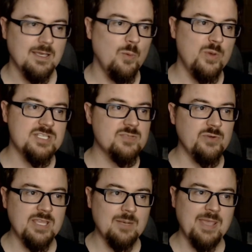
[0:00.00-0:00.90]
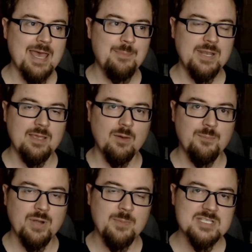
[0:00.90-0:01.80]
which is really going to be happening
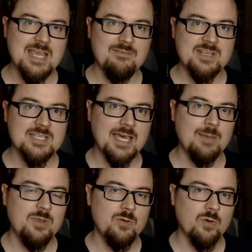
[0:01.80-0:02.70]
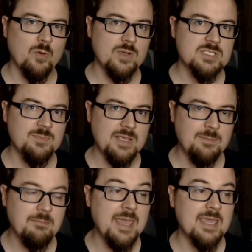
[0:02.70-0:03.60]
pretty much every time you're going to be
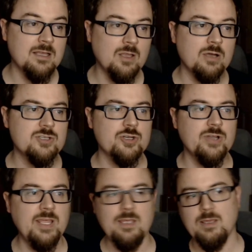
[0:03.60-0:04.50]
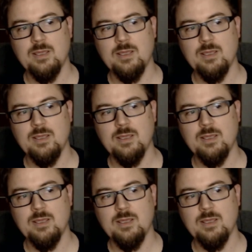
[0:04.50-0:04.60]
making a long journey,